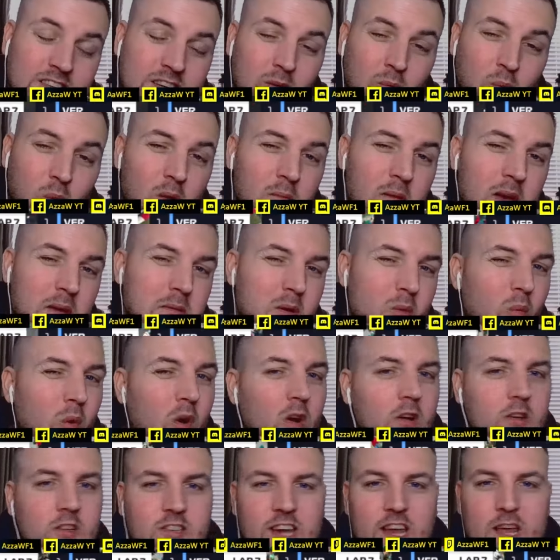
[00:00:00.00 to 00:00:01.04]
well, maybe
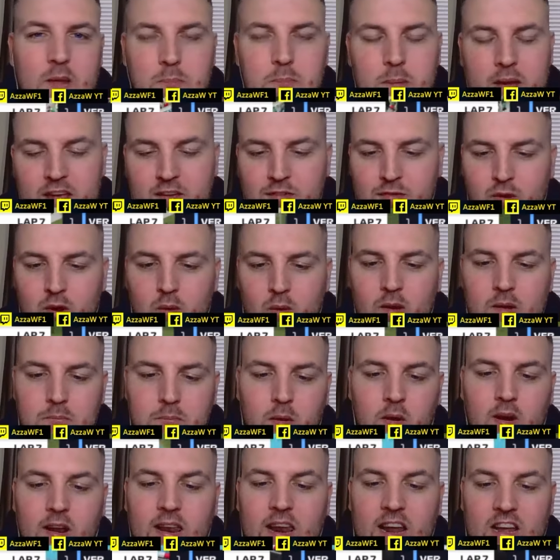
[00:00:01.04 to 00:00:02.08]
one G P if we went
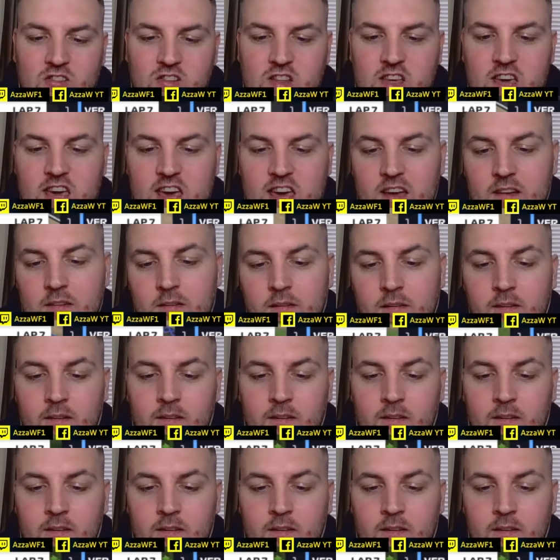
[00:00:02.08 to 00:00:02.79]
by last year,